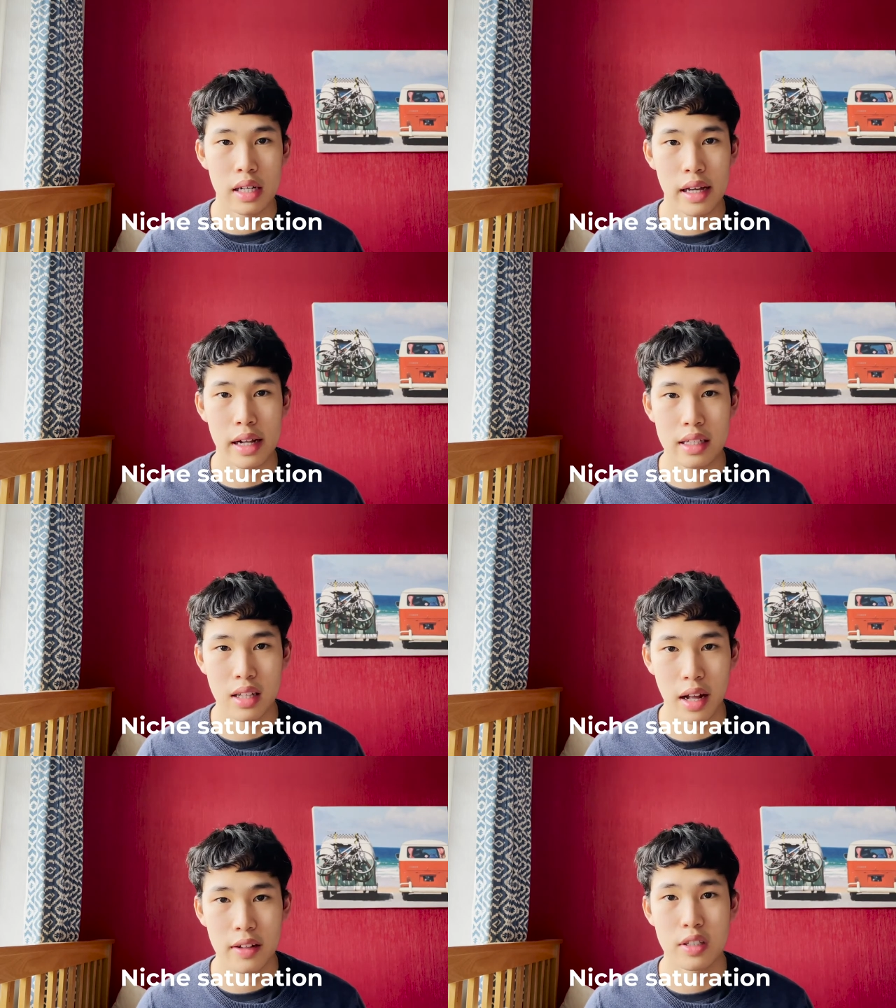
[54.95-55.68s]
it's
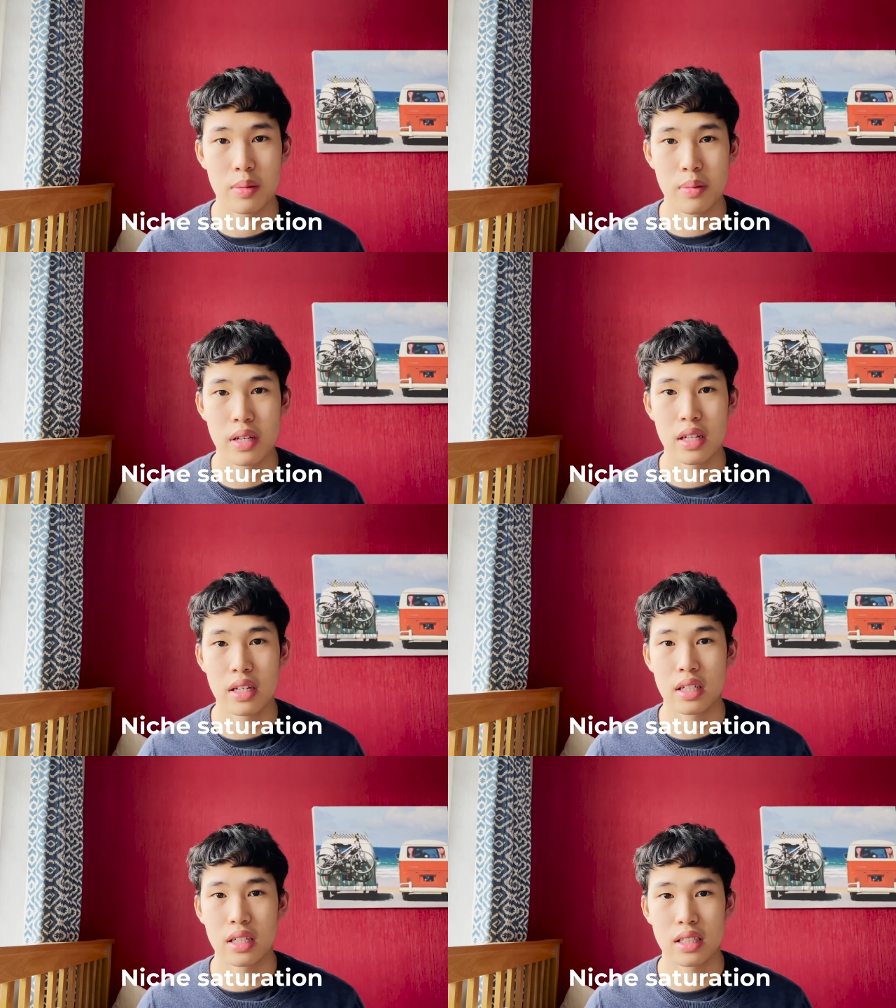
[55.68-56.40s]
likely to
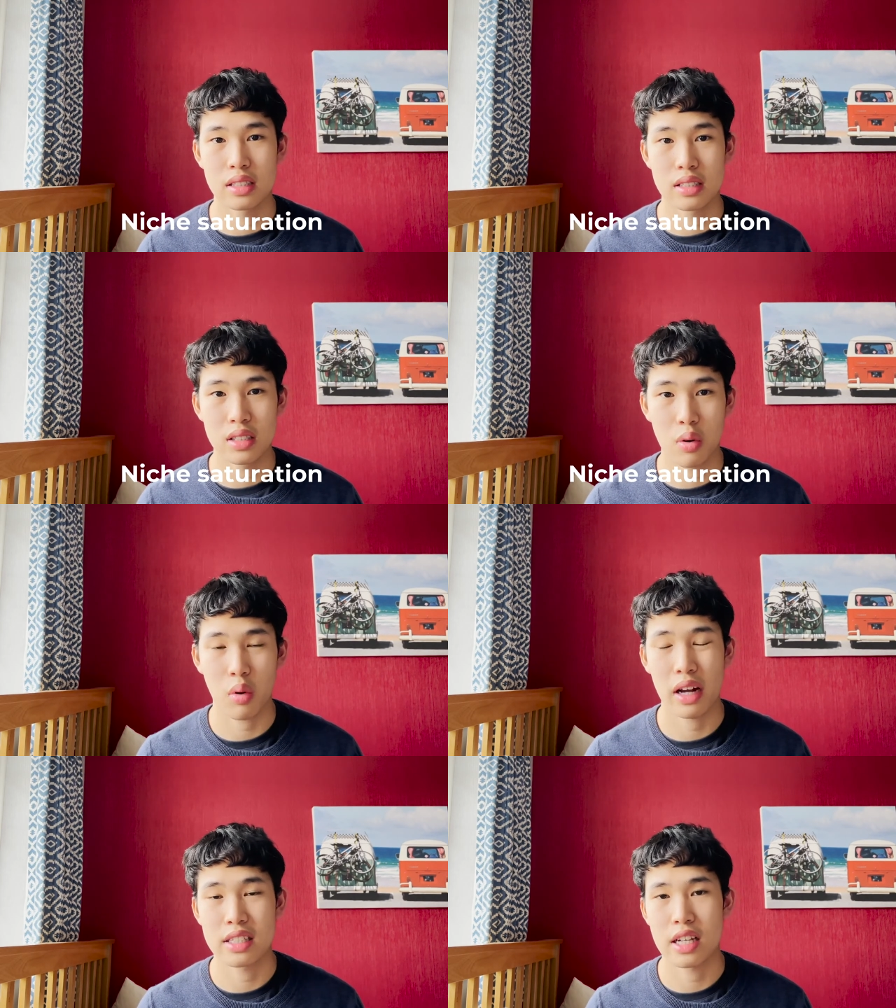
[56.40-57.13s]
be
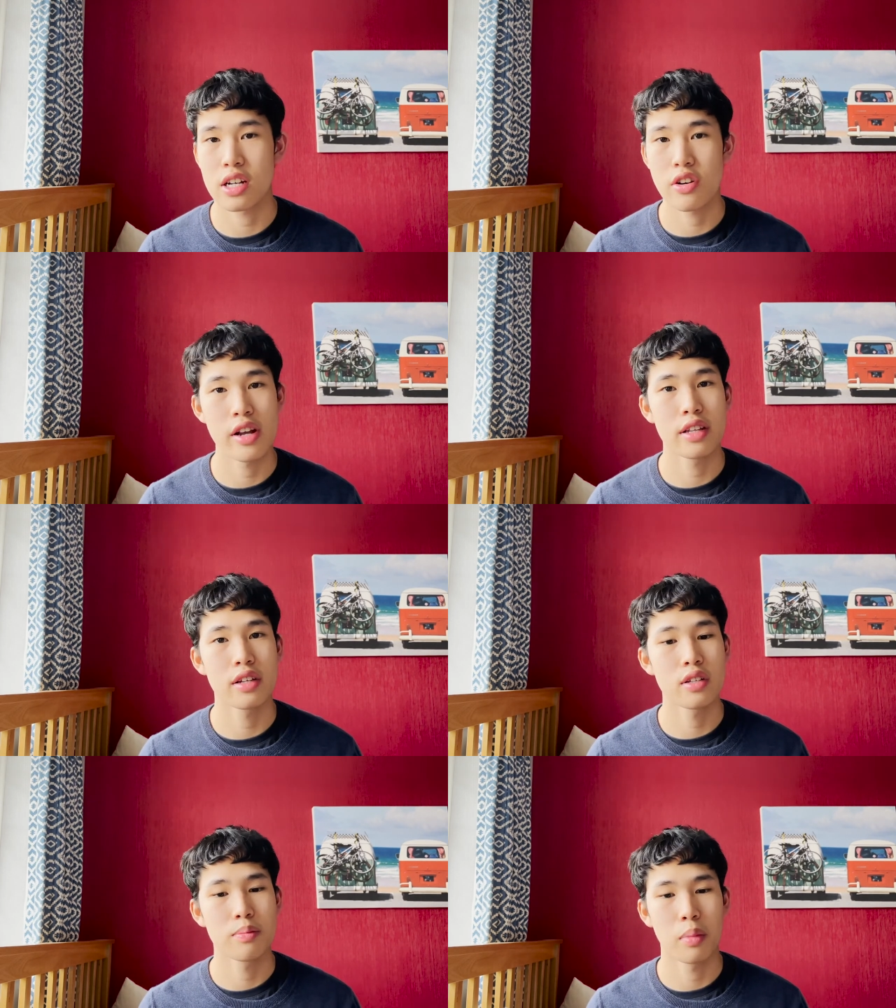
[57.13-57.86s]
quite saturated.